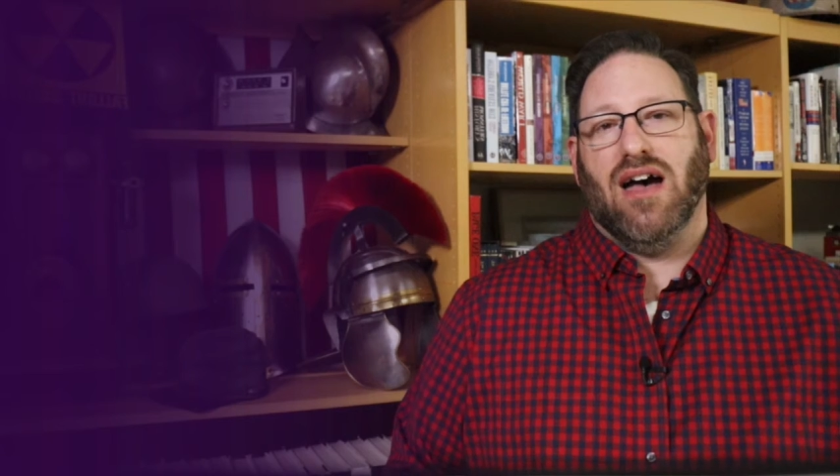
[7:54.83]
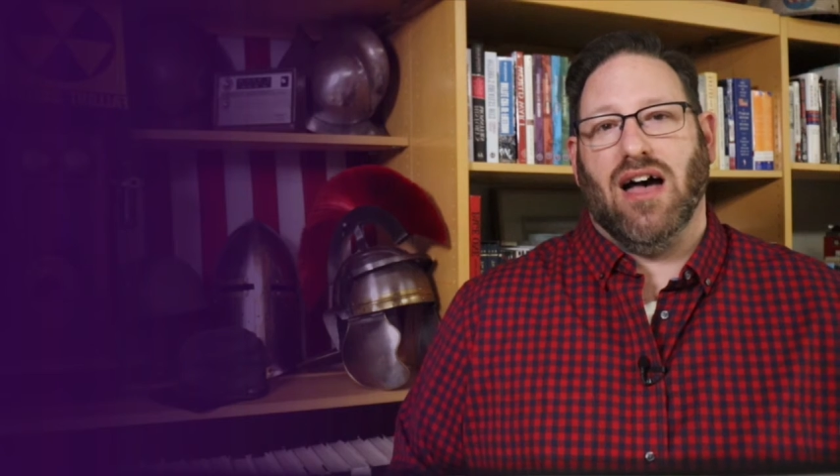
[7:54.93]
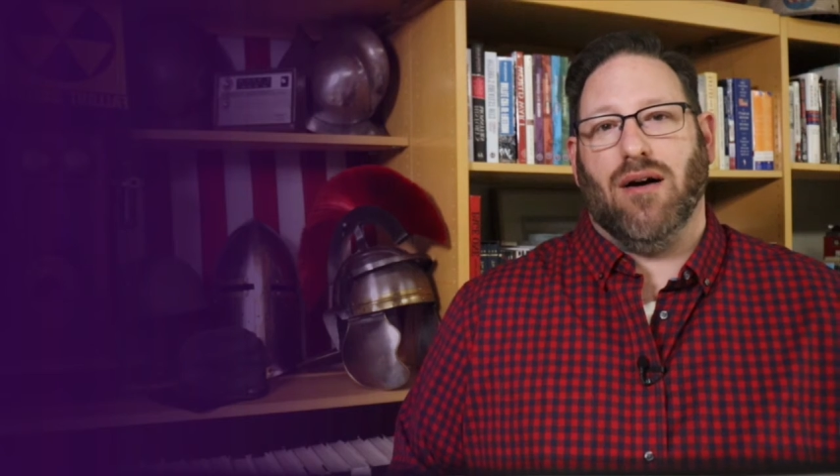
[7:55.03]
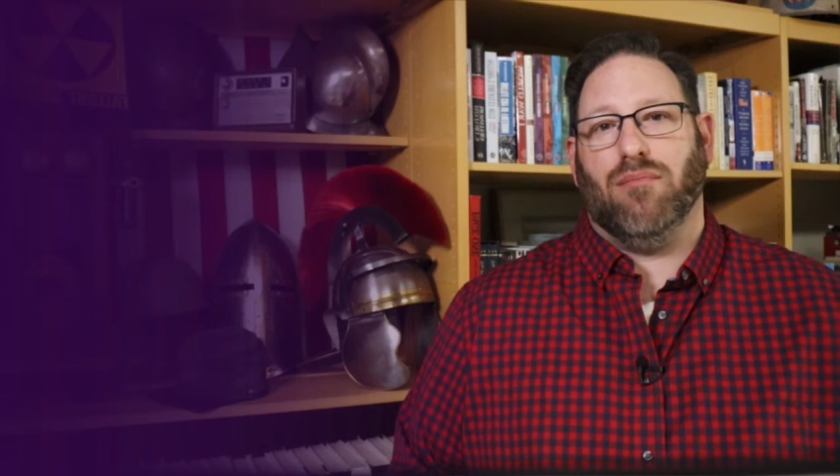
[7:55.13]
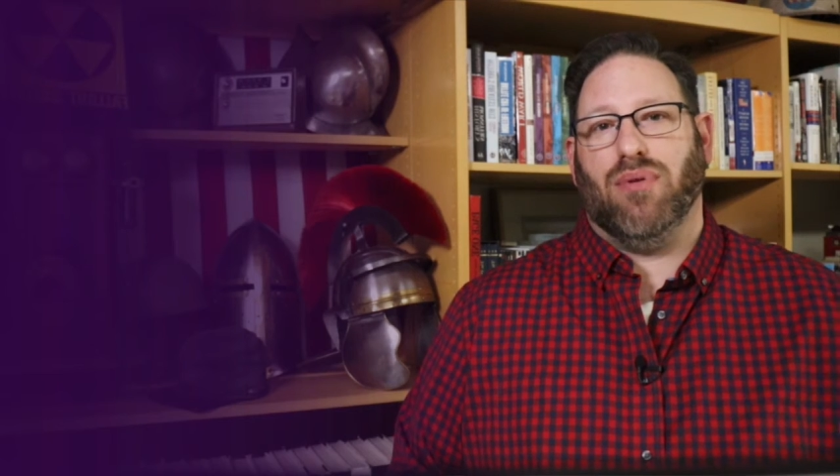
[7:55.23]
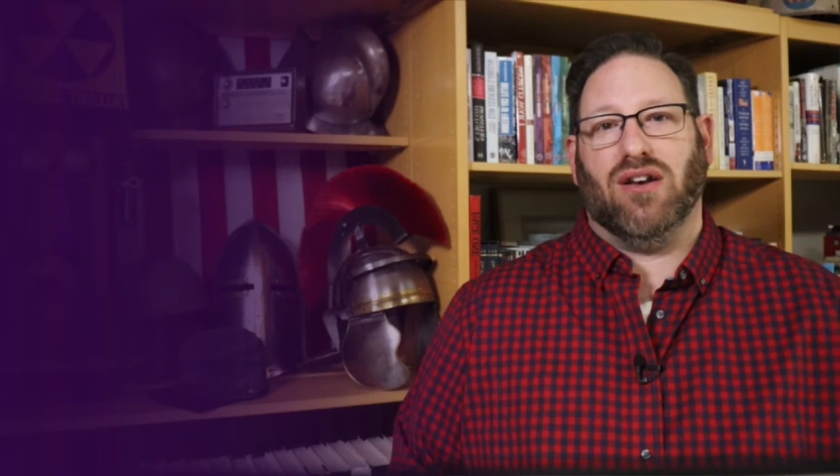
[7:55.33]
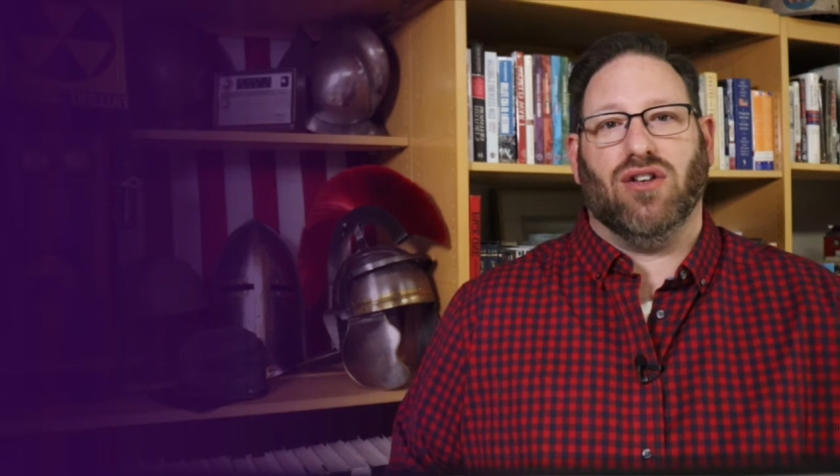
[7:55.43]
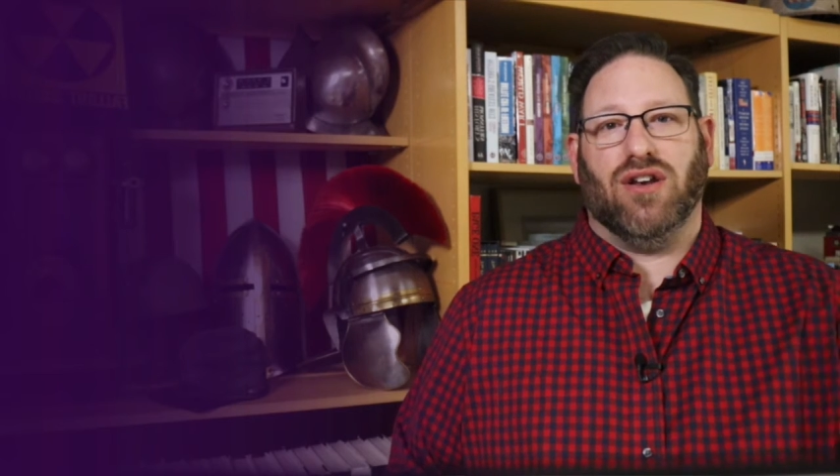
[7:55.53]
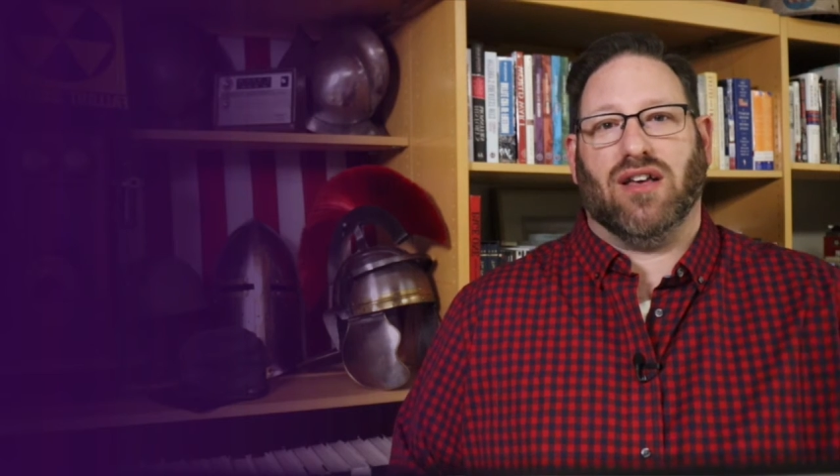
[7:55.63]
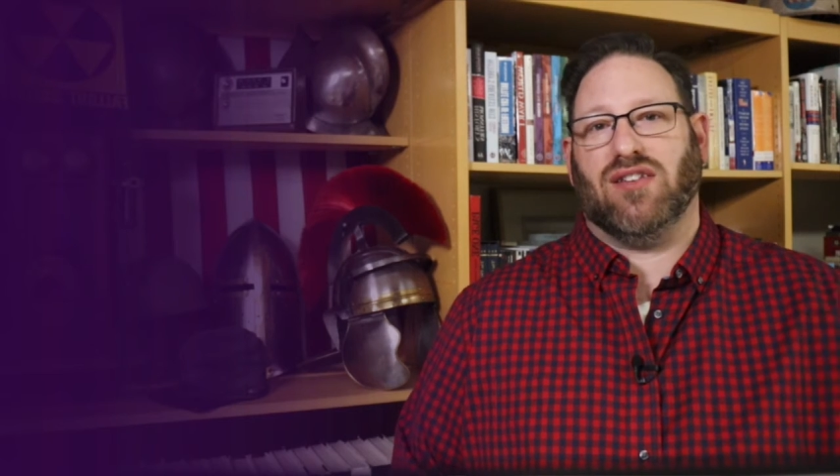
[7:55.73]
But
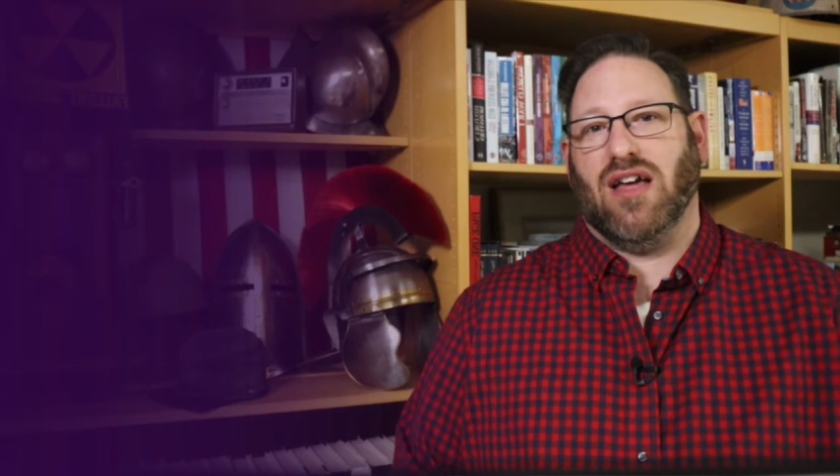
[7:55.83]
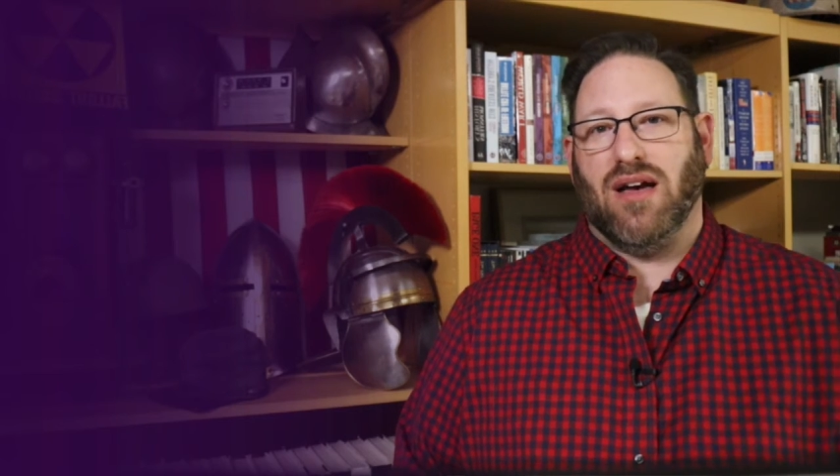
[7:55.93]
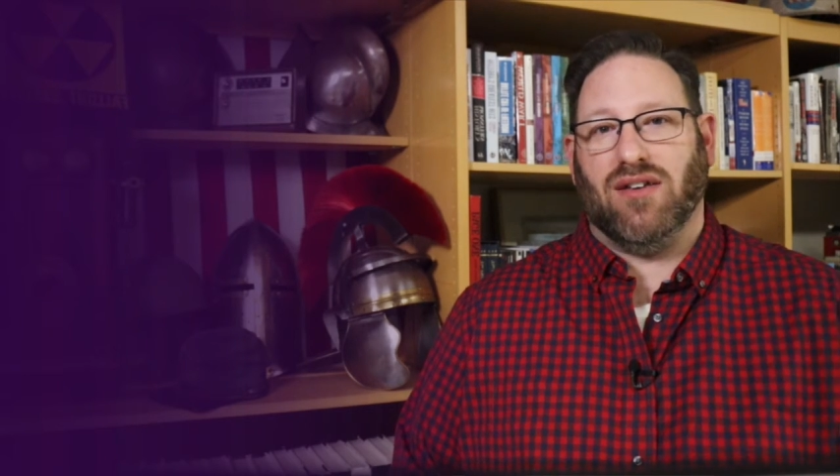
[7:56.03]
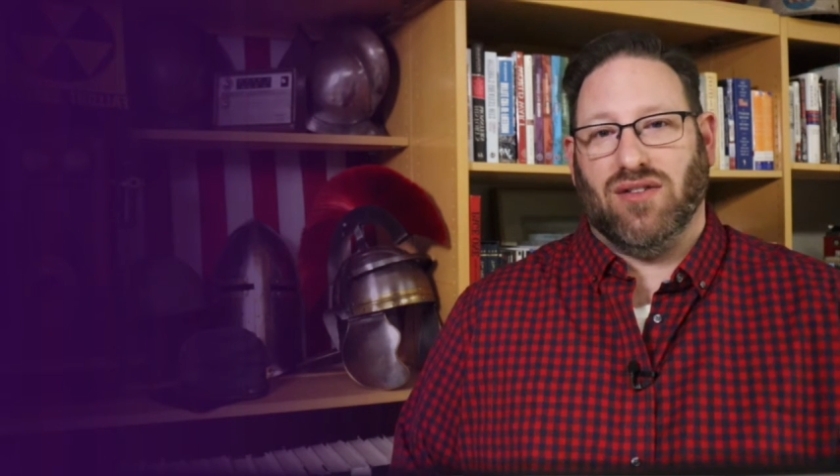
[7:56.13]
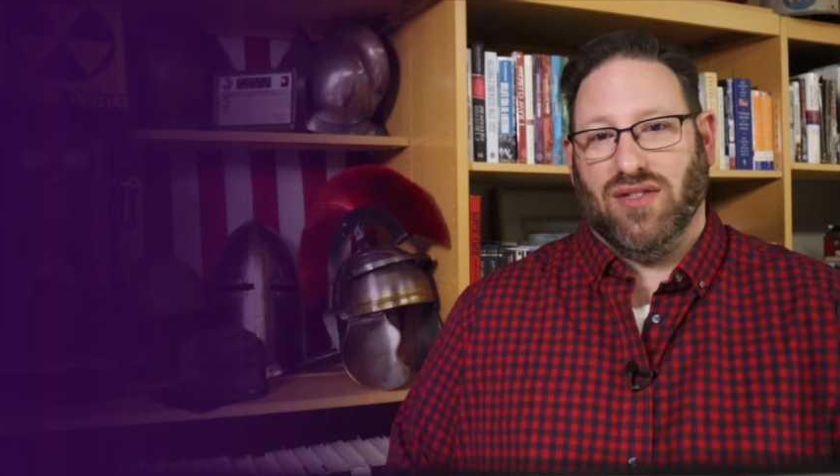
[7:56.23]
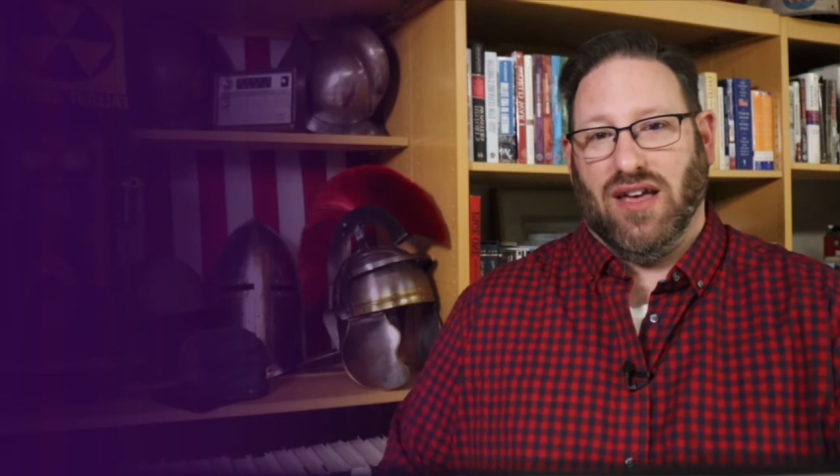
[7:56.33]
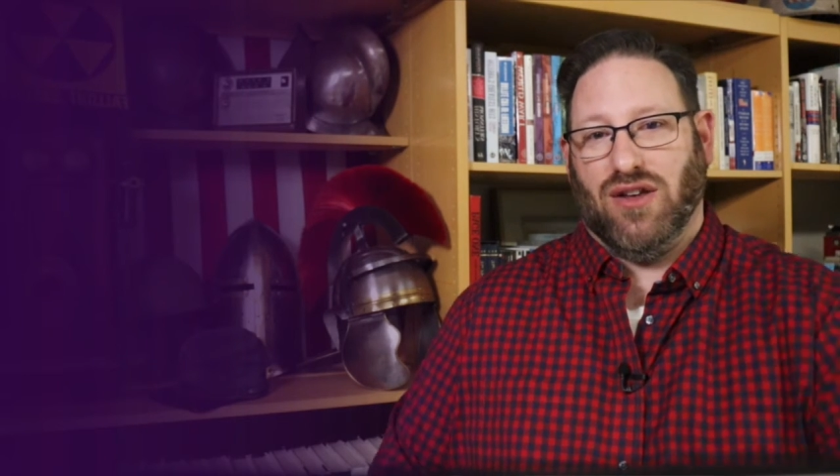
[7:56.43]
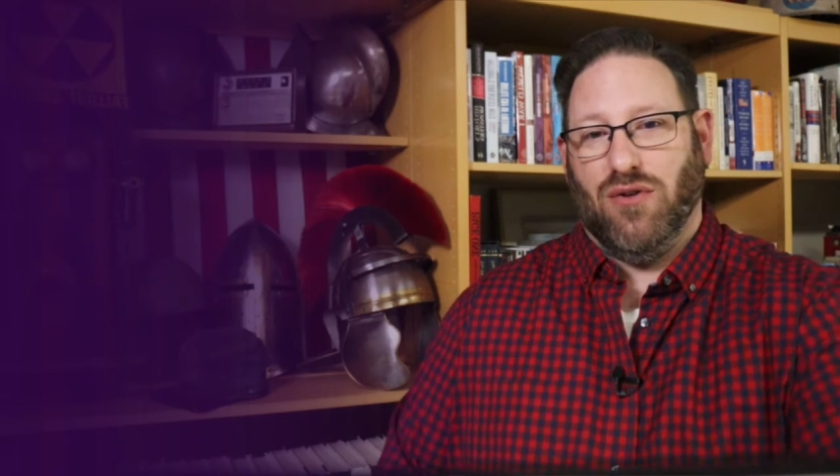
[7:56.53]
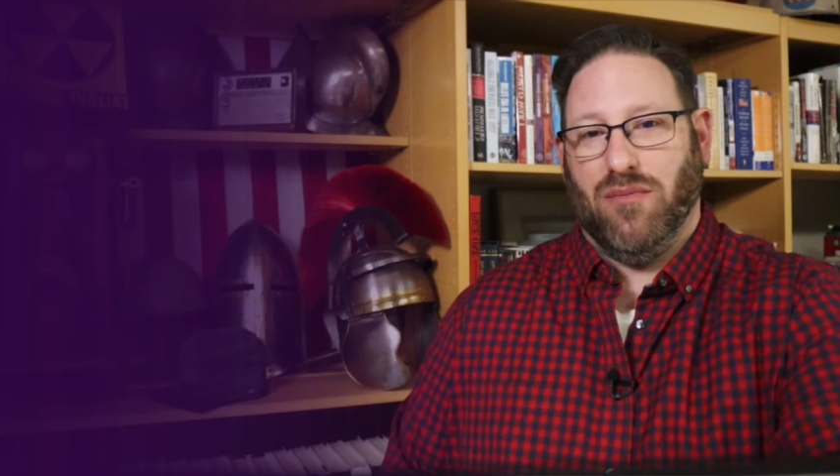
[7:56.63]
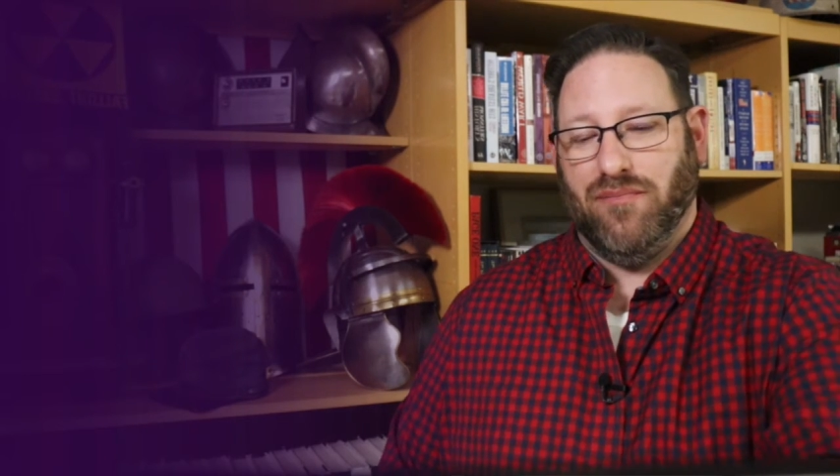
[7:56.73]
until next time, guys,
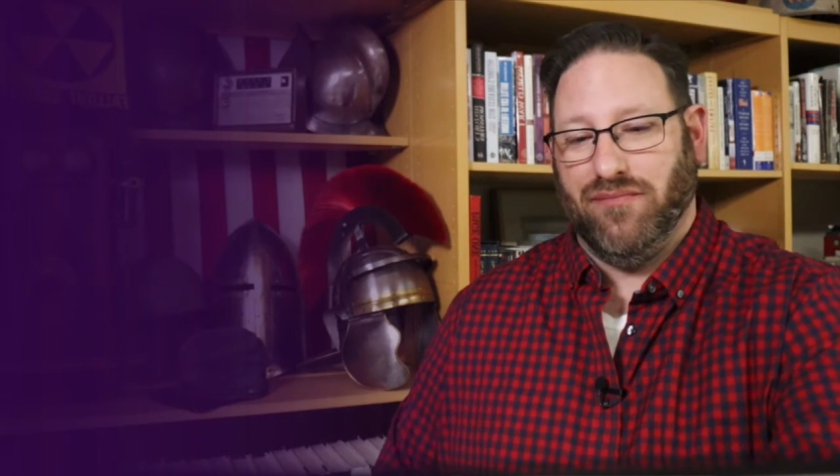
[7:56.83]
thank you.